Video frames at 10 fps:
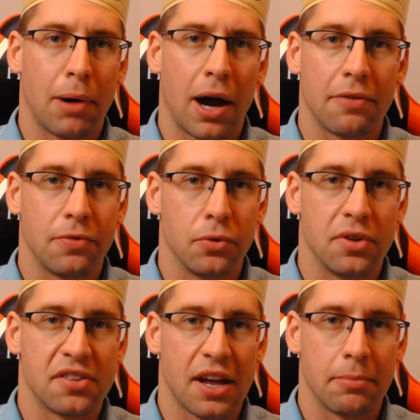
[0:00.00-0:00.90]
buy food the
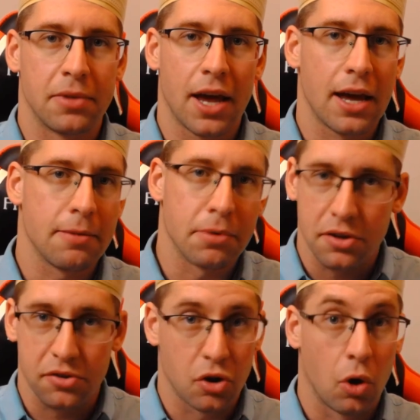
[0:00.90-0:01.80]
same day,
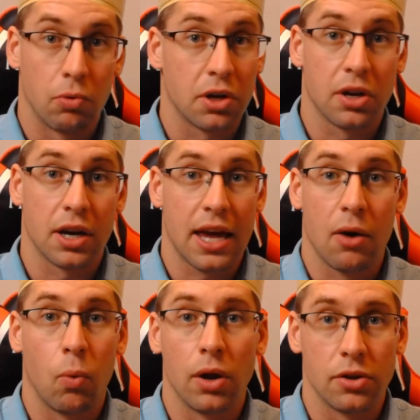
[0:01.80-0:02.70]
because you're only going to get
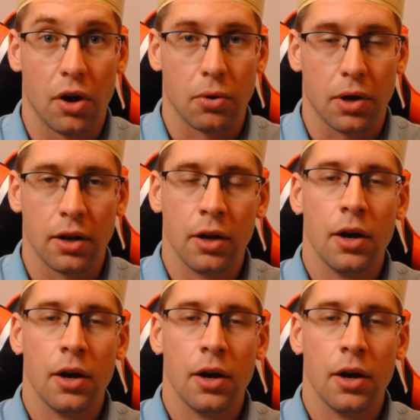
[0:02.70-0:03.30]
1 token.